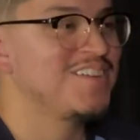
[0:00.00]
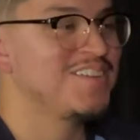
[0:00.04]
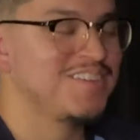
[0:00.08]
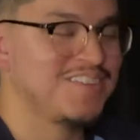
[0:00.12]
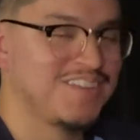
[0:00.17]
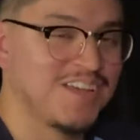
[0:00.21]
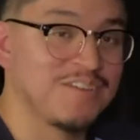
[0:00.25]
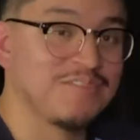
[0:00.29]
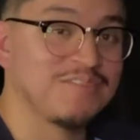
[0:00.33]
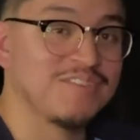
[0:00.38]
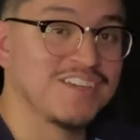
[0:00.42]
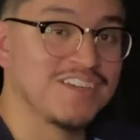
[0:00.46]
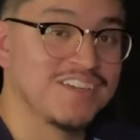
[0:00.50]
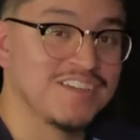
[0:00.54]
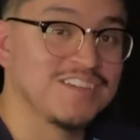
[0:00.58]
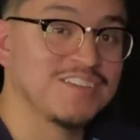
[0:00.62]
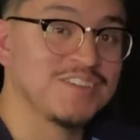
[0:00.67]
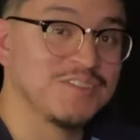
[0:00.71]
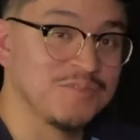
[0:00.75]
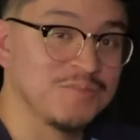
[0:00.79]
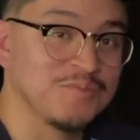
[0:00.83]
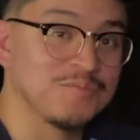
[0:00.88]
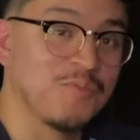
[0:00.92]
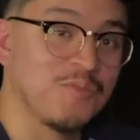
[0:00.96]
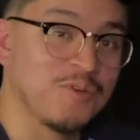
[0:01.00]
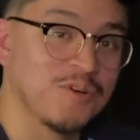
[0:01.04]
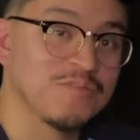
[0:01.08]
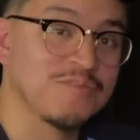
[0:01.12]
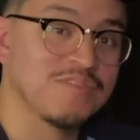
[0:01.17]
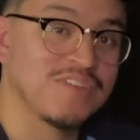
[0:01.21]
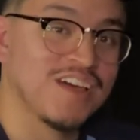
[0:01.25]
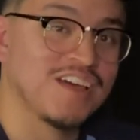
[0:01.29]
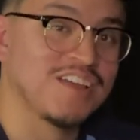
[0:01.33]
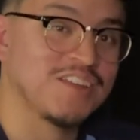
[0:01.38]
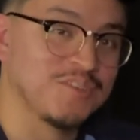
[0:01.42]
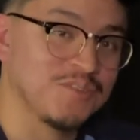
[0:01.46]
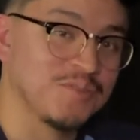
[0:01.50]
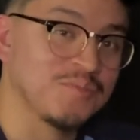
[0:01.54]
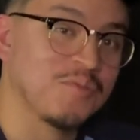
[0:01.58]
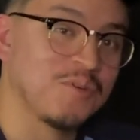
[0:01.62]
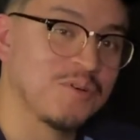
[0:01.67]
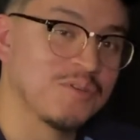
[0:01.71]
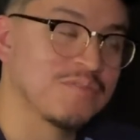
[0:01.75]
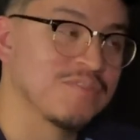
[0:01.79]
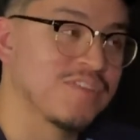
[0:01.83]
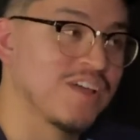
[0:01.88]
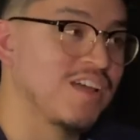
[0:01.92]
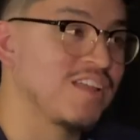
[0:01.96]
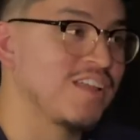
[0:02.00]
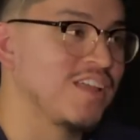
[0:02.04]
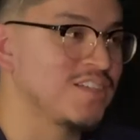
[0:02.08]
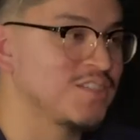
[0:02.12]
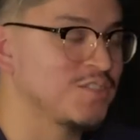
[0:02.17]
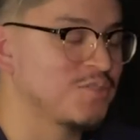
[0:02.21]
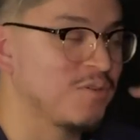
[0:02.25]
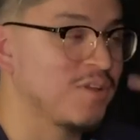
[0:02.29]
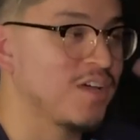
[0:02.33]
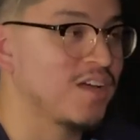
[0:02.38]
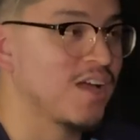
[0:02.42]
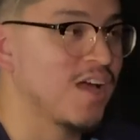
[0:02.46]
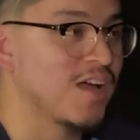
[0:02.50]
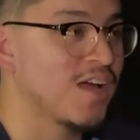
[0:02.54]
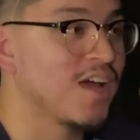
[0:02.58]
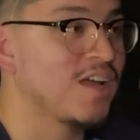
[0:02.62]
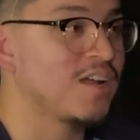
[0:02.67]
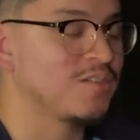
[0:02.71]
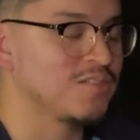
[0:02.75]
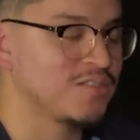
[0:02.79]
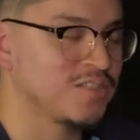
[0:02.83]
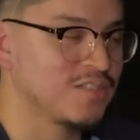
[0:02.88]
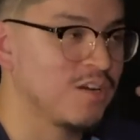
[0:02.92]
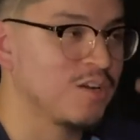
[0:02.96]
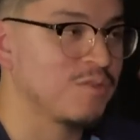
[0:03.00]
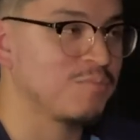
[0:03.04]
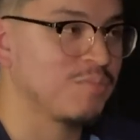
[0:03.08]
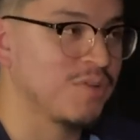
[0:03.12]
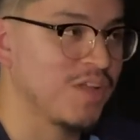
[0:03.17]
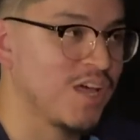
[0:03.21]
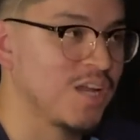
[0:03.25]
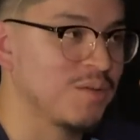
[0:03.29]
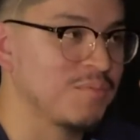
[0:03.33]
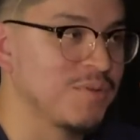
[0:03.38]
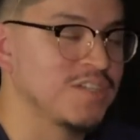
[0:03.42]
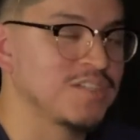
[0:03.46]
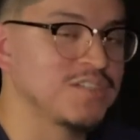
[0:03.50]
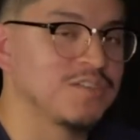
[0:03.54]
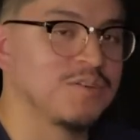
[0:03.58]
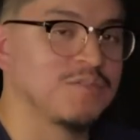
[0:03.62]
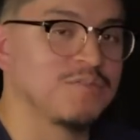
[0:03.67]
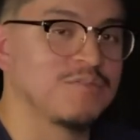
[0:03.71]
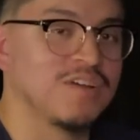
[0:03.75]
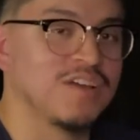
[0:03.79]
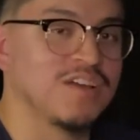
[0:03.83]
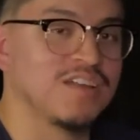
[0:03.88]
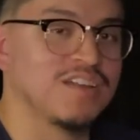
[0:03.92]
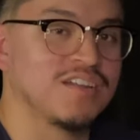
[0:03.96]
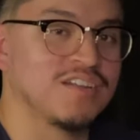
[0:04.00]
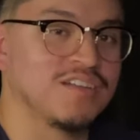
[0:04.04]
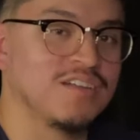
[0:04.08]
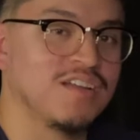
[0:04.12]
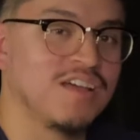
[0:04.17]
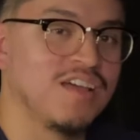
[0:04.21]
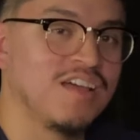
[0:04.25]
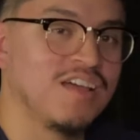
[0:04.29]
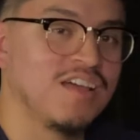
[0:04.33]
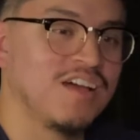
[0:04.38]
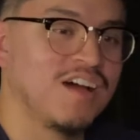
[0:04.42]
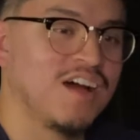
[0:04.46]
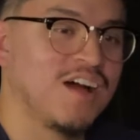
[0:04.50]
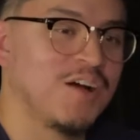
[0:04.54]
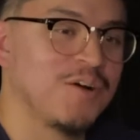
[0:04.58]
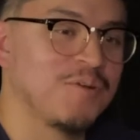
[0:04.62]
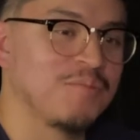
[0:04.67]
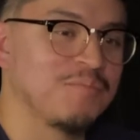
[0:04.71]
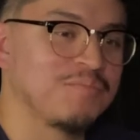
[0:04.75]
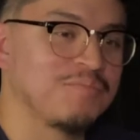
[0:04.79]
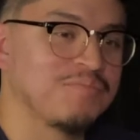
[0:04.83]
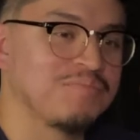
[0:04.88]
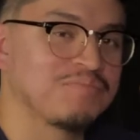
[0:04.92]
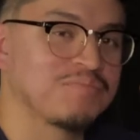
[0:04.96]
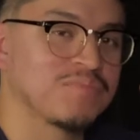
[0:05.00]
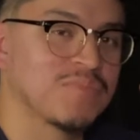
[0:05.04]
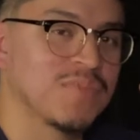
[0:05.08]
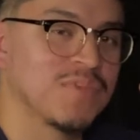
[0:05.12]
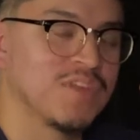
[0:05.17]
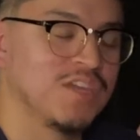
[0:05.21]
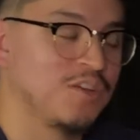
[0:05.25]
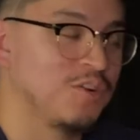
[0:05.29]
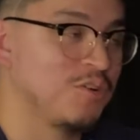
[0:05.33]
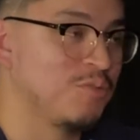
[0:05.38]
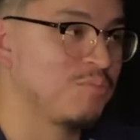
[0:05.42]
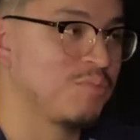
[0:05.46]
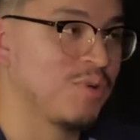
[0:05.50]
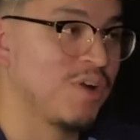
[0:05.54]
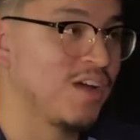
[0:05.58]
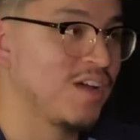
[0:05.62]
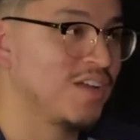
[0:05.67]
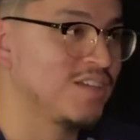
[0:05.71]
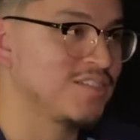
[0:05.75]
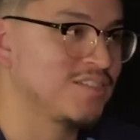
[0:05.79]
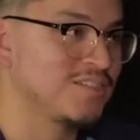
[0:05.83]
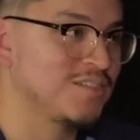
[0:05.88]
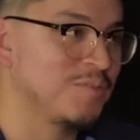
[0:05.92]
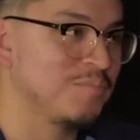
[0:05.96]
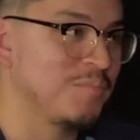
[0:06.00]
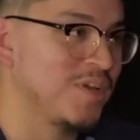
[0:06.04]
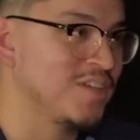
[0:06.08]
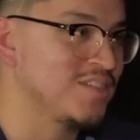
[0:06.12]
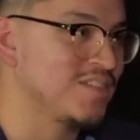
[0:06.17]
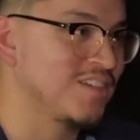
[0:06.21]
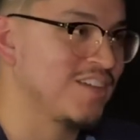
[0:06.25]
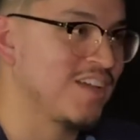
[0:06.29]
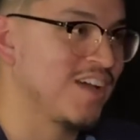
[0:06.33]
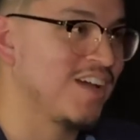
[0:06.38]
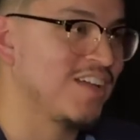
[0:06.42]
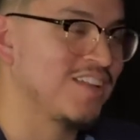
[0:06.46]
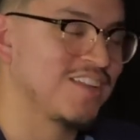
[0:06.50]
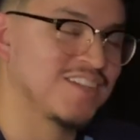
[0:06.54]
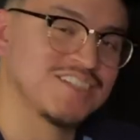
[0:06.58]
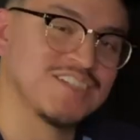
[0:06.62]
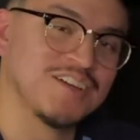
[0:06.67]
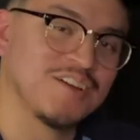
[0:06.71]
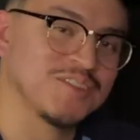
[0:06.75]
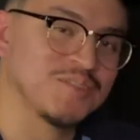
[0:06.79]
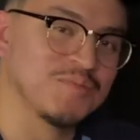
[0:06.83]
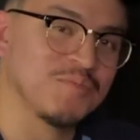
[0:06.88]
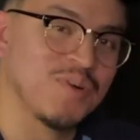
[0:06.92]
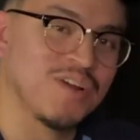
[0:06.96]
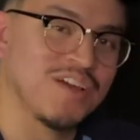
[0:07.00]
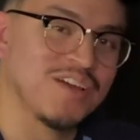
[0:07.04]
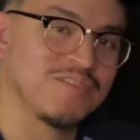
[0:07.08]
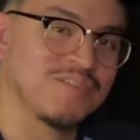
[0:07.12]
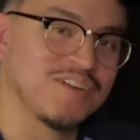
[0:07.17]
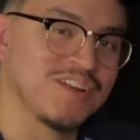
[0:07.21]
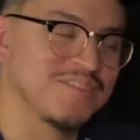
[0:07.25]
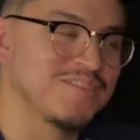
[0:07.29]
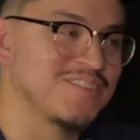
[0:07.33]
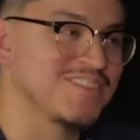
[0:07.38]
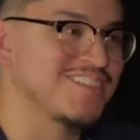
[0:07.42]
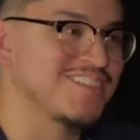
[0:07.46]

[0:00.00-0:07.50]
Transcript: Definitely do more of that, do more of that. And so, like, I kind of started planning myself, right? And, you know, Brian, amazing guy, like, shout out to Brian, right, if he's